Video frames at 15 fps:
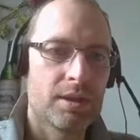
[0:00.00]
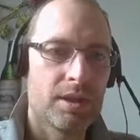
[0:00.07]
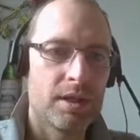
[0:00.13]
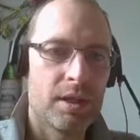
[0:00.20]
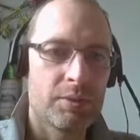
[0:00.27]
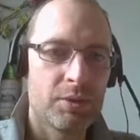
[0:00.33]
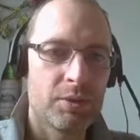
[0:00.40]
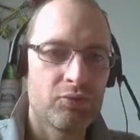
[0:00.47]

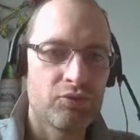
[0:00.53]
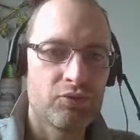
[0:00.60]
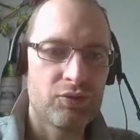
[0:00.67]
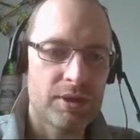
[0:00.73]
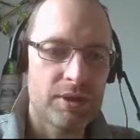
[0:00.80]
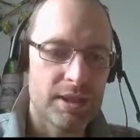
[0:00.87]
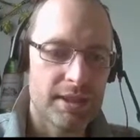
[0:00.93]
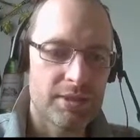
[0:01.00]
I'll be
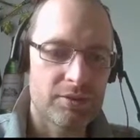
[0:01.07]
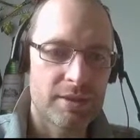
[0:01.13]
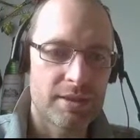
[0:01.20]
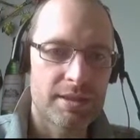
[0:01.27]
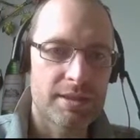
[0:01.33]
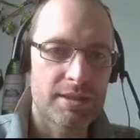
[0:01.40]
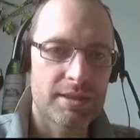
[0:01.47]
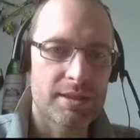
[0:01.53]
really
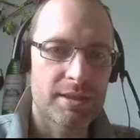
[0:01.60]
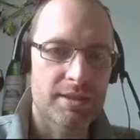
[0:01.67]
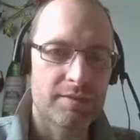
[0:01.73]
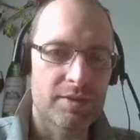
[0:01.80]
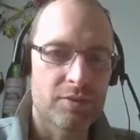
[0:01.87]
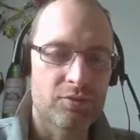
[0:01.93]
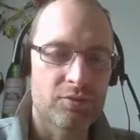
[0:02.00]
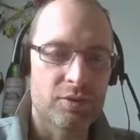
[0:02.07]
interested to see if
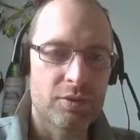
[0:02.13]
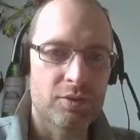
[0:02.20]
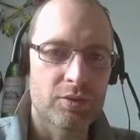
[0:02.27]
this will run on